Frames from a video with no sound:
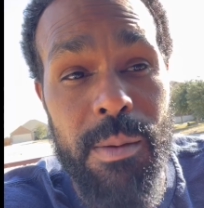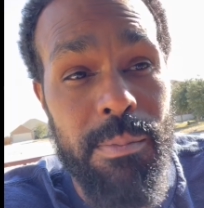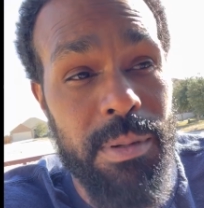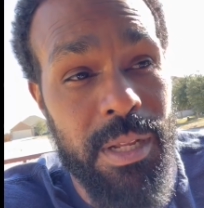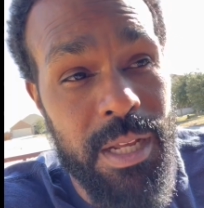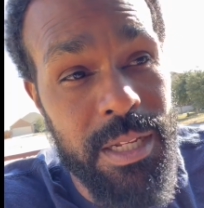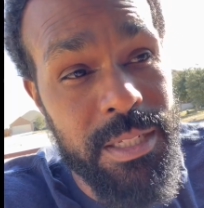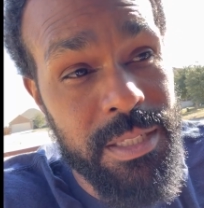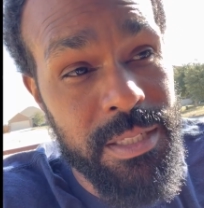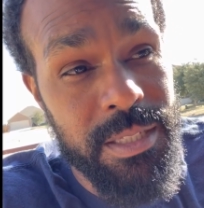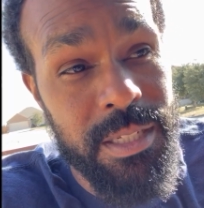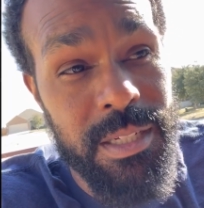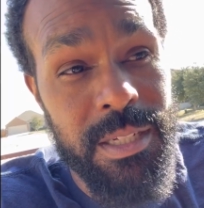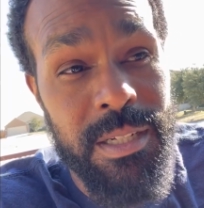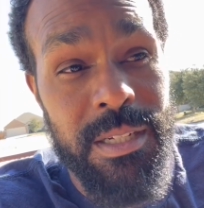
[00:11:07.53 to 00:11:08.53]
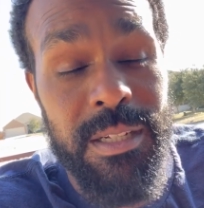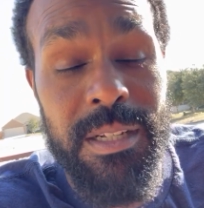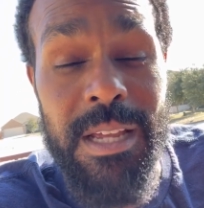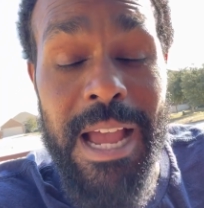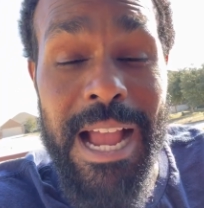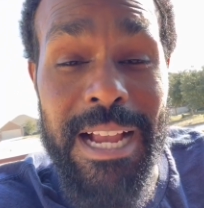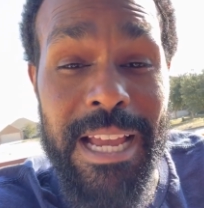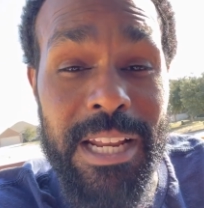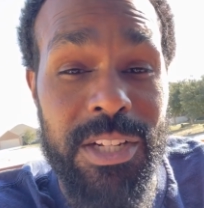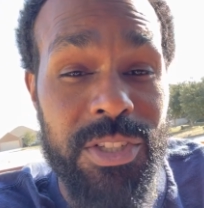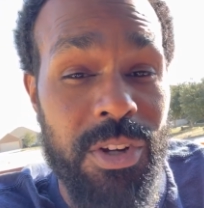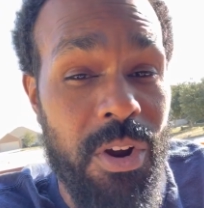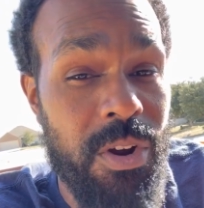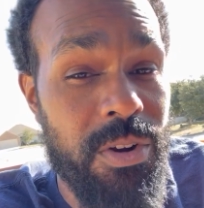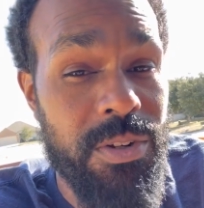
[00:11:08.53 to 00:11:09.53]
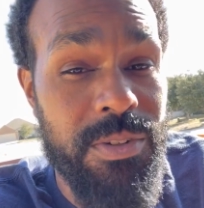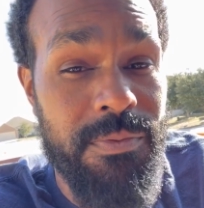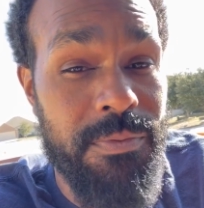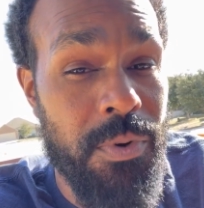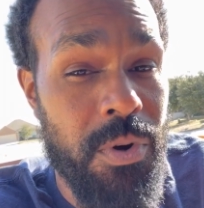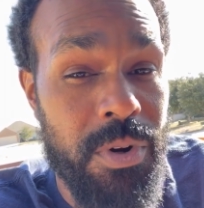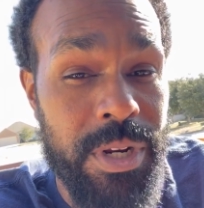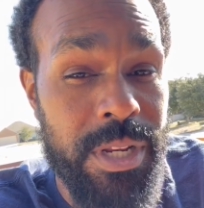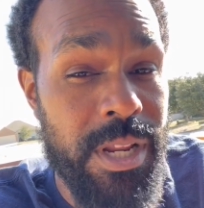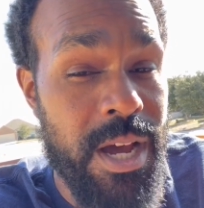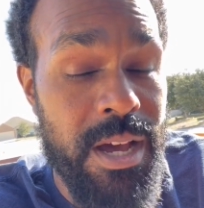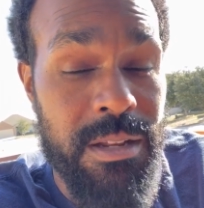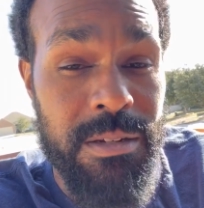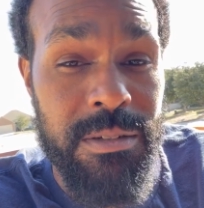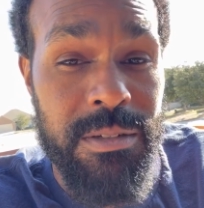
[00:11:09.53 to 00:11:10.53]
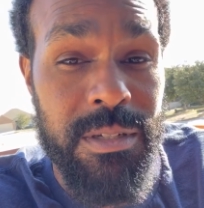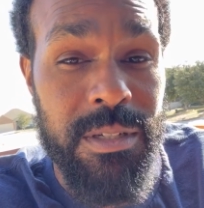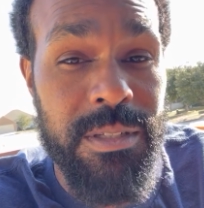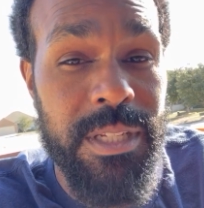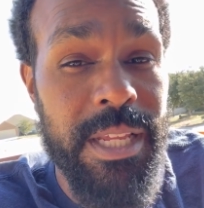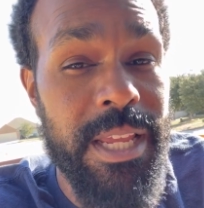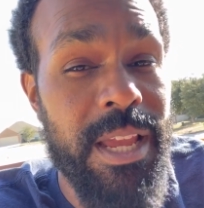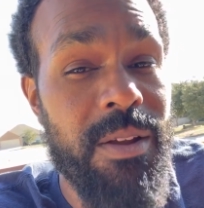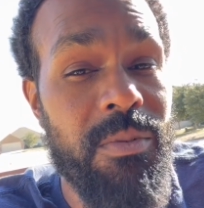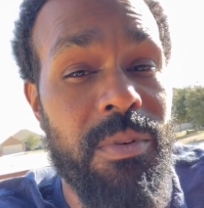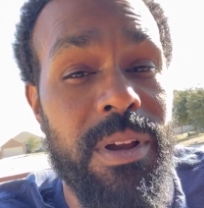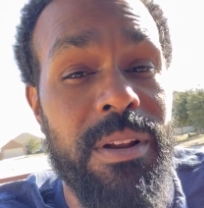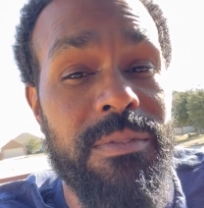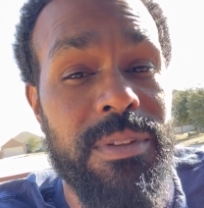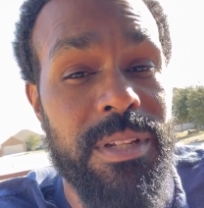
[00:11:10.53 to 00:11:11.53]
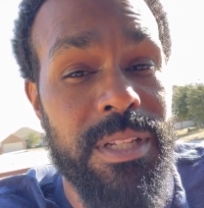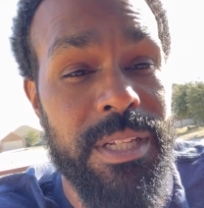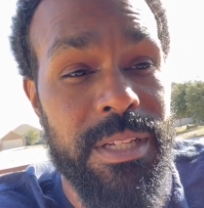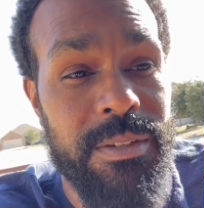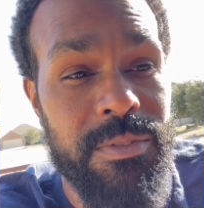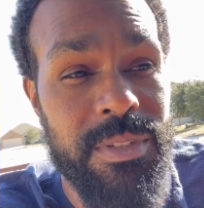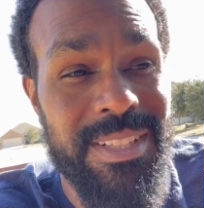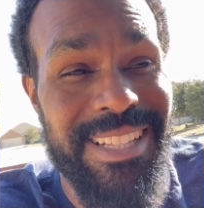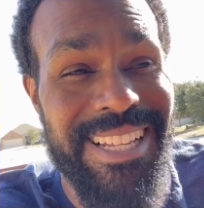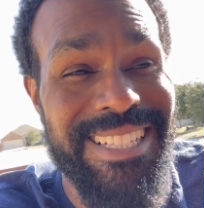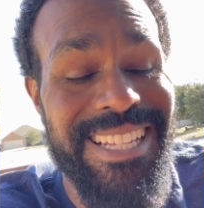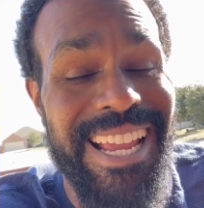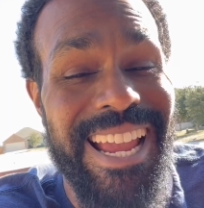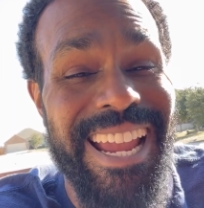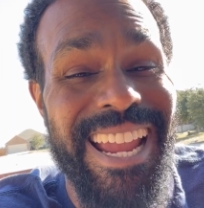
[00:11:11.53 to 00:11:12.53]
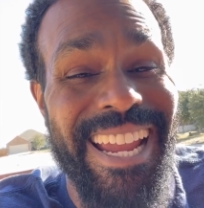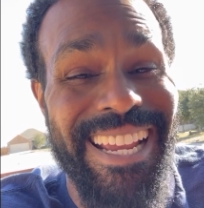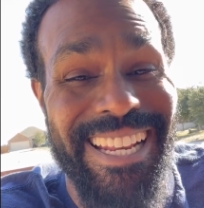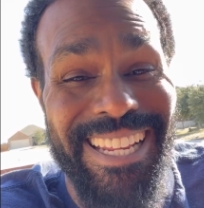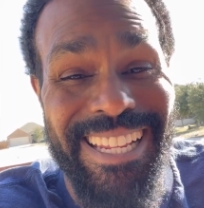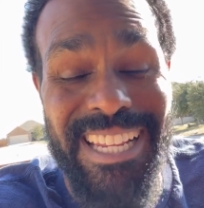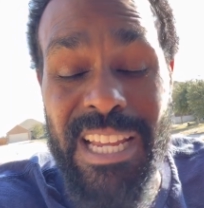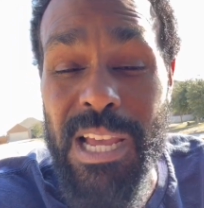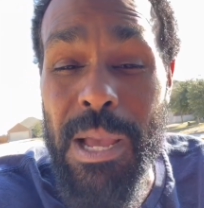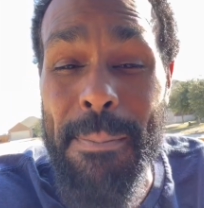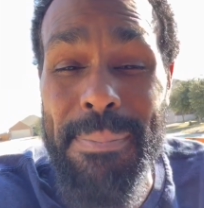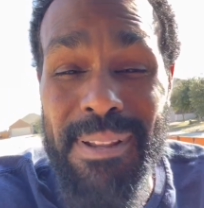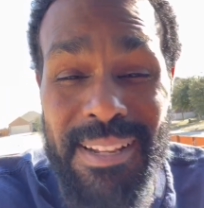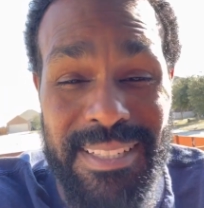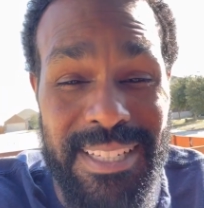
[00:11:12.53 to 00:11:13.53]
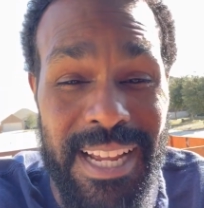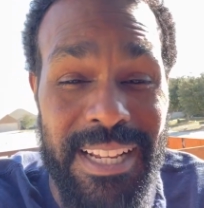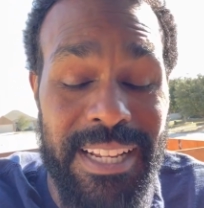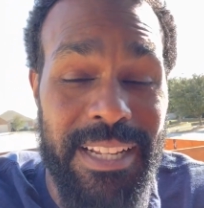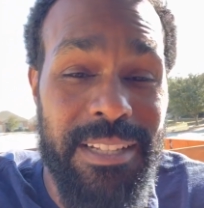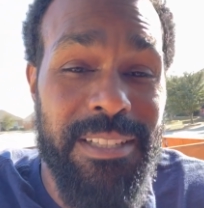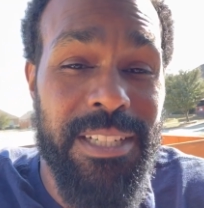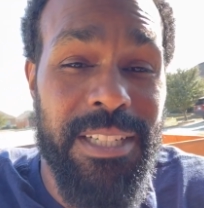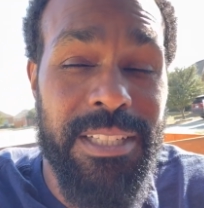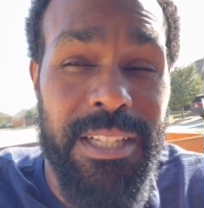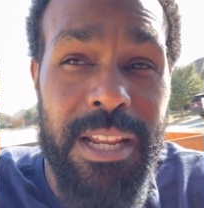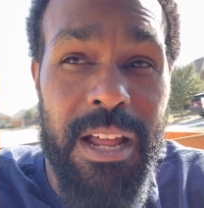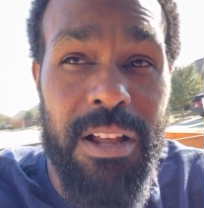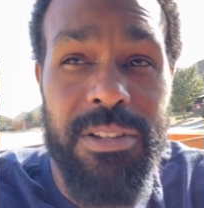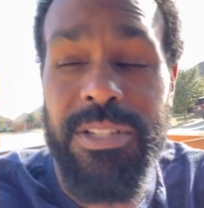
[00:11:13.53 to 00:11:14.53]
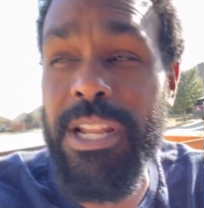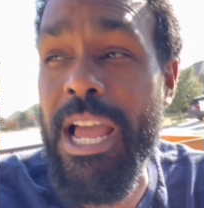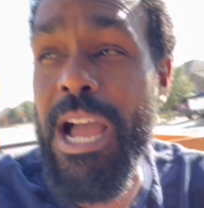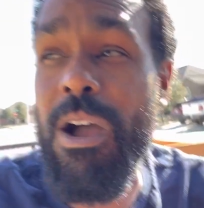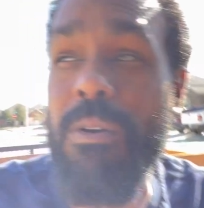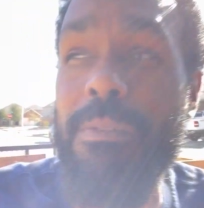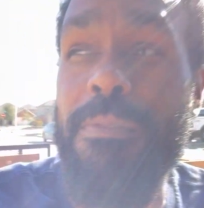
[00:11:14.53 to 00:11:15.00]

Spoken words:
Plus, I got to charge $40 to get rid of the leaves. That's $80. Plus, I need $60 an hour